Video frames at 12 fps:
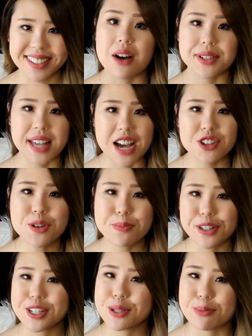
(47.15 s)
I was actually
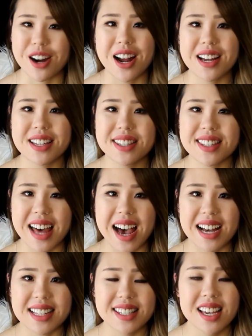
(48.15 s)
pretty surprised
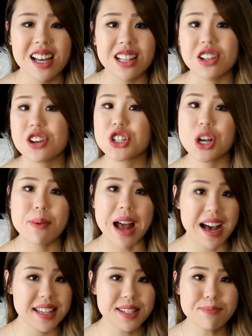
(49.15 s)
that Longchamp
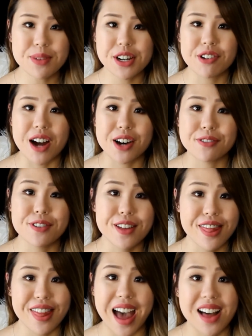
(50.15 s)
hasn't been around for
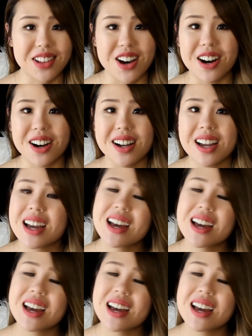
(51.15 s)
that long.